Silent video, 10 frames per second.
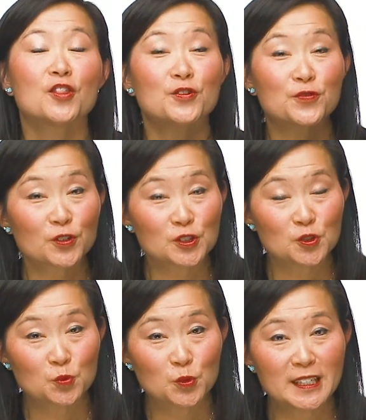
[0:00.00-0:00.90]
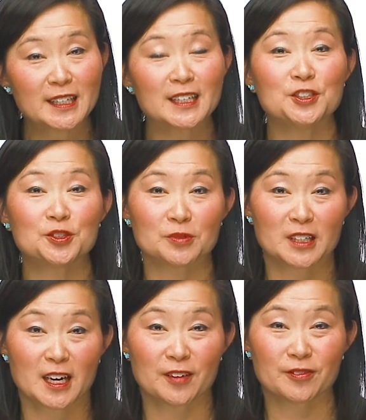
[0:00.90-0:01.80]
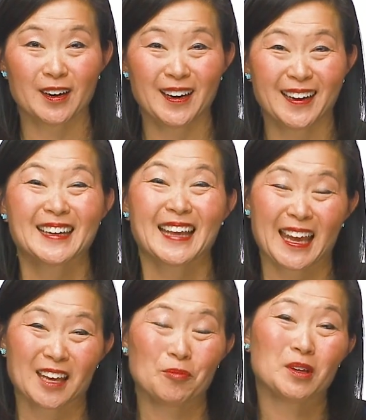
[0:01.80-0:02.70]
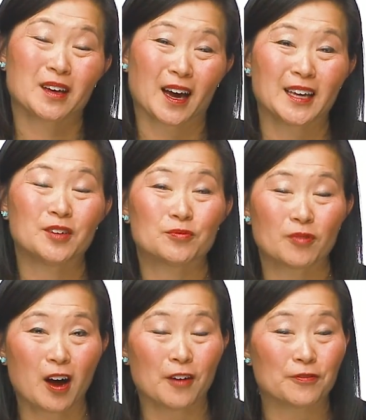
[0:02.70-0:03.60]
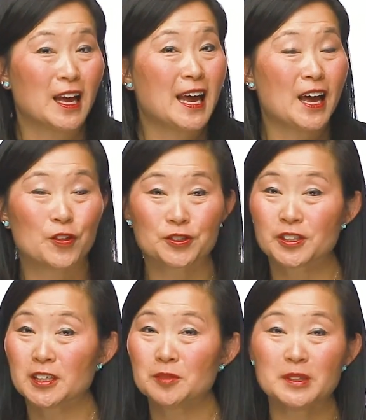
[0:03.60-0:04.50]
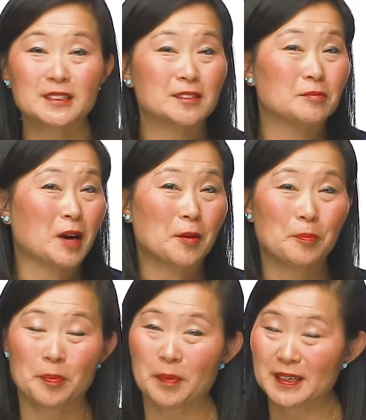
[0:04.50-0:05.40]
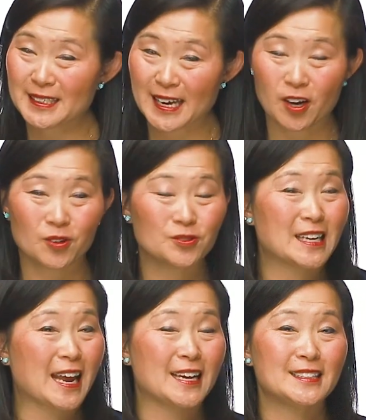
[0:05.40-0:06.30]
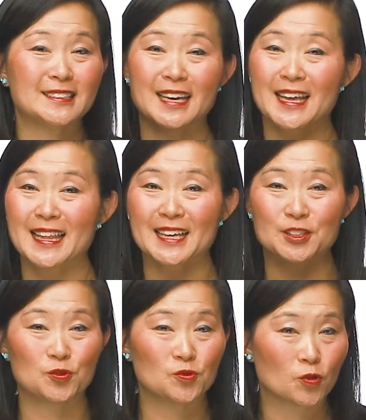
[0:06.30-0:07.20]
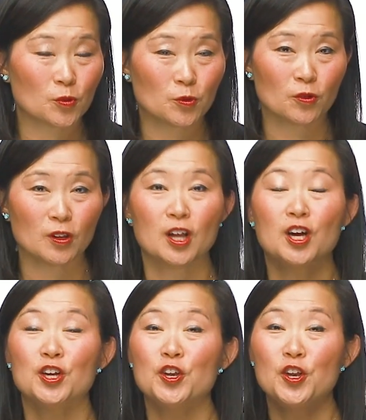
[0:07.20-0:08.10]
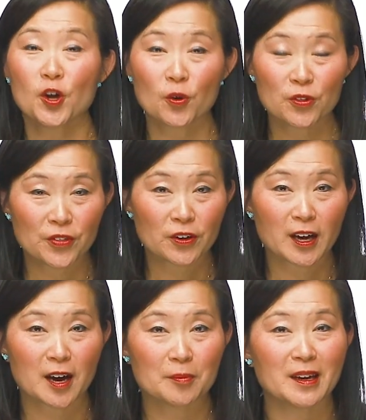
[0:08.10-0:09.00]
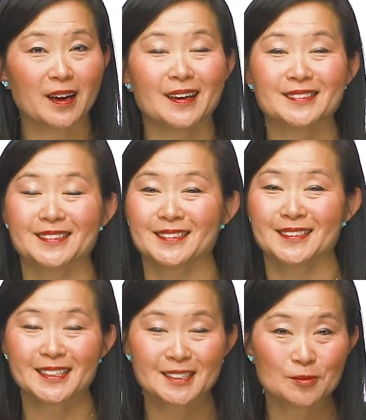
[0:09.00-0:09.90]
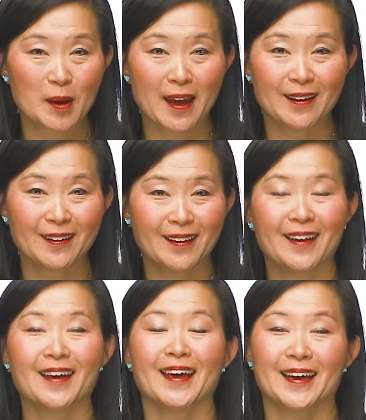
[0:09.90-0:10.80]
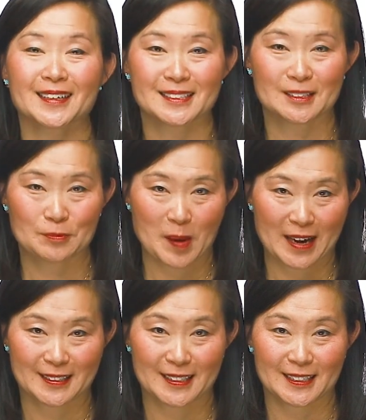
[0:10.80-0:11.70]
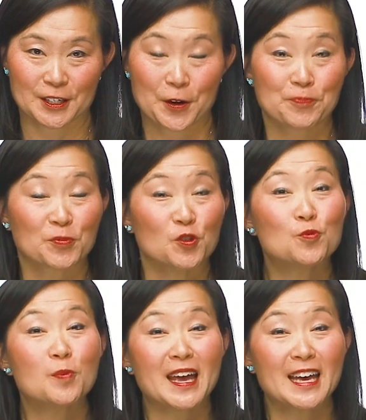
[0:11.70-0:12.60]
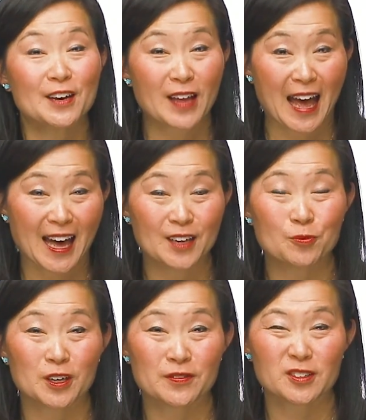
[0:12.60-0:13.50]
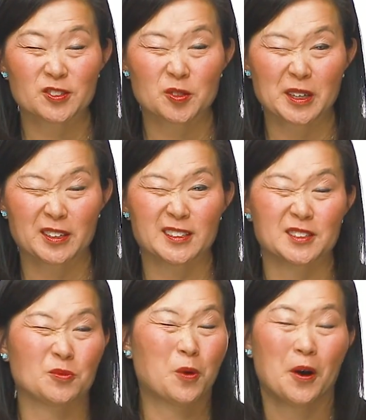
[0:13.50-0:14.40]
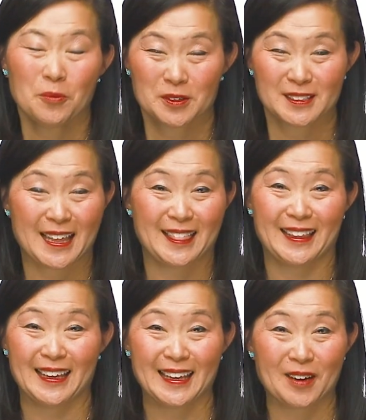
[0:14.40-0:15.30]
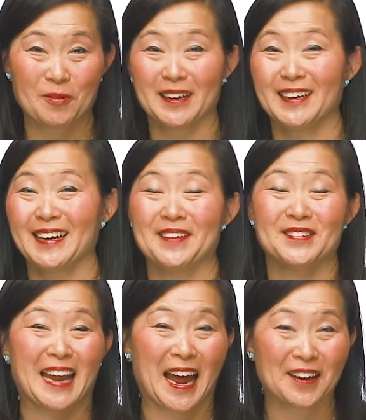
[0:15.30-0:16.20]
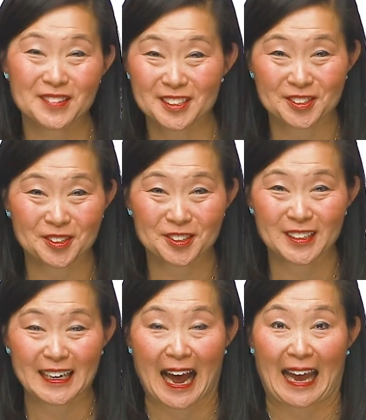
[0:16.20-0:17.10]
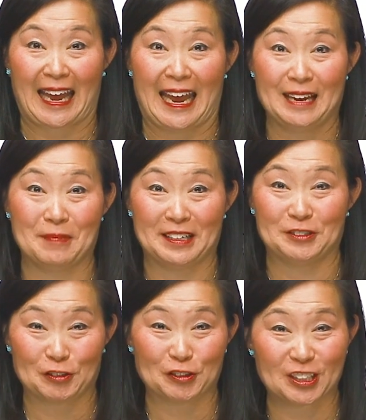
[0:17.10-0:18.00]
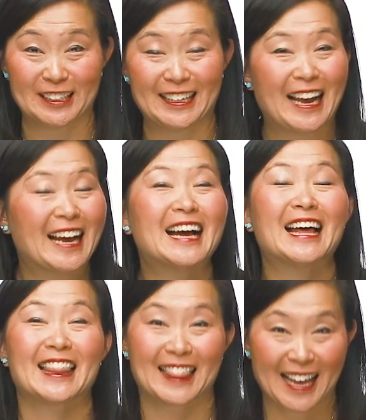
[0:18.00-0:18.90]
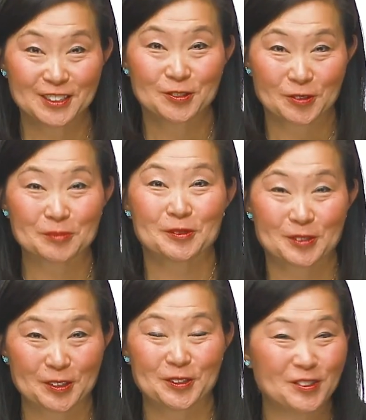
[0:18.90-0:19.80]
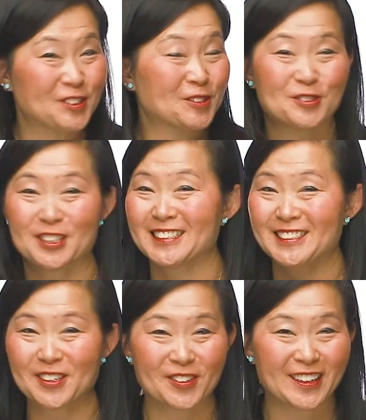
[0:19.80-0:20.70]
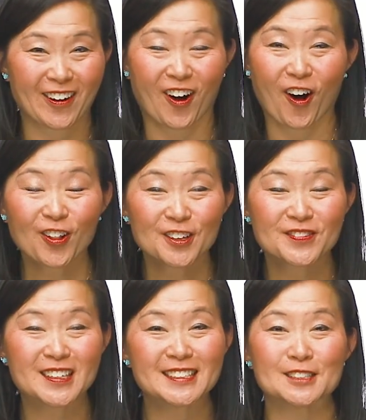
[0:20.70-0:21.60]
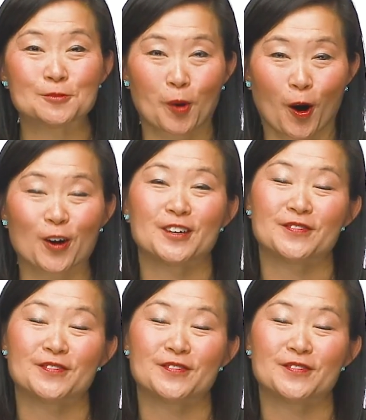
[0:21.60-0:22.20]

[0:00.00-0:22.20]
The first week in your recovery can be kind of rough, and there's going to be some up and down days, and that's normal. Know that they're coming, it's anticipated, expect it. You may have had one of those, oh my goodness, what was I thinking? Why did I even have this surgery? I hate my surgeon. That's normal too. So just know that all of this is part